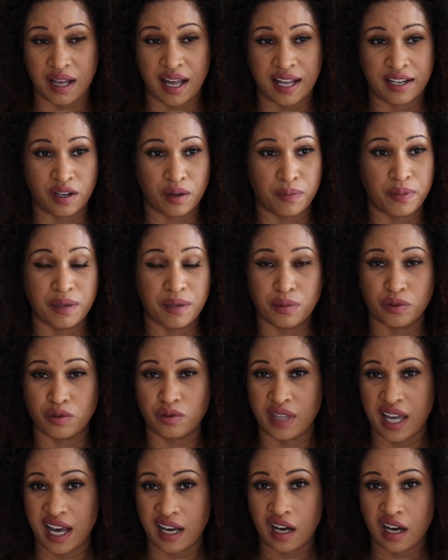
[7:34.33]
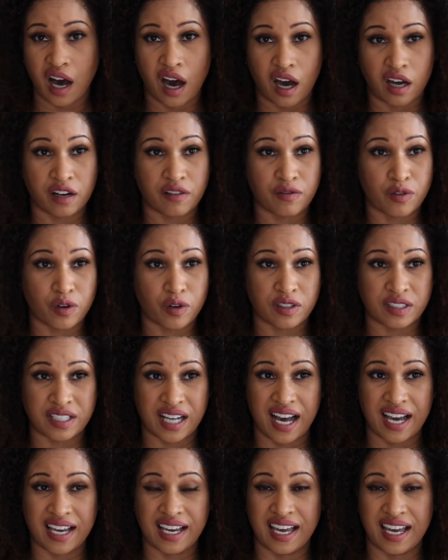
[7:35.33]
I know people do that carnivore
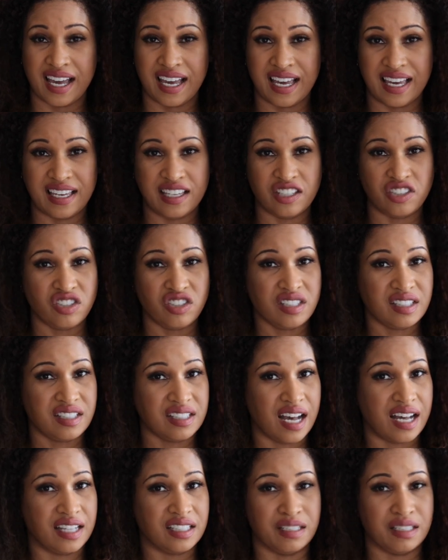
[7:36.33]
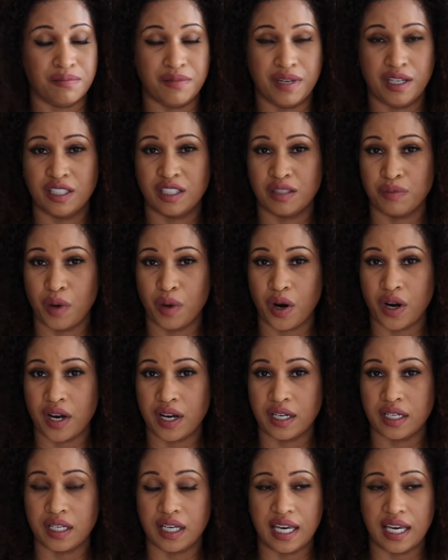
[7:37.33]
diet. It's just not to me
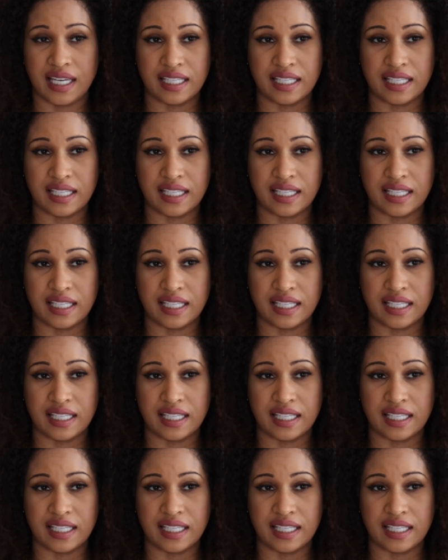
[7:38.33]
smart.